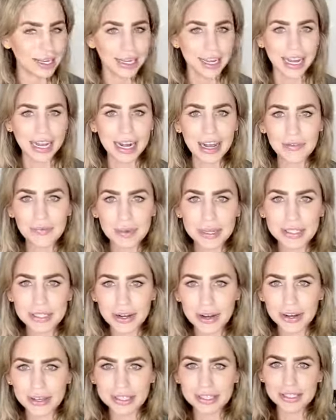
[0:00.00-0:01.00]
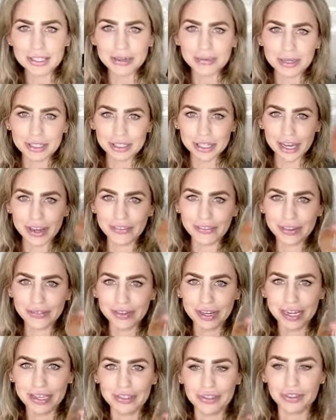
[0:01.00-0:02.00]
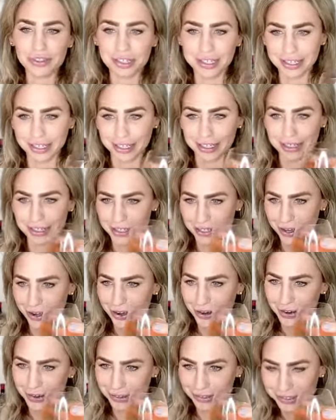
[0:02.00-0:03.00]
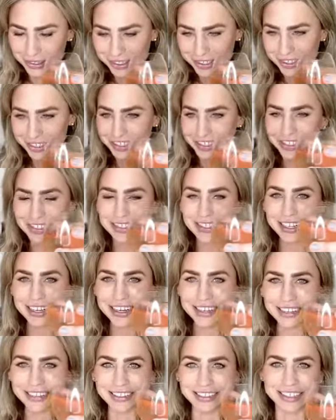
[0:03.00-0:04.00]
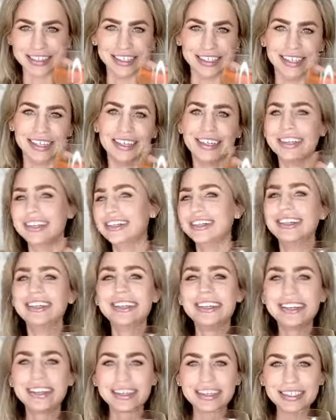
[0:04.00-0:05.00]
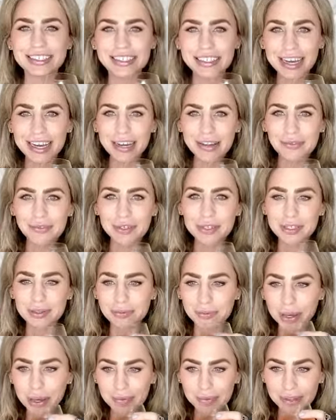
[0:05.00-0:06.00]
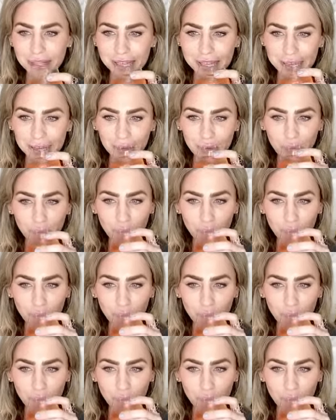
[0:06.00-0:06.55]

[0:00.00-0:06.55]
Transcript: And I've been talking so much I haven't even had a drink yet, so cheers. It's time for some bubbly.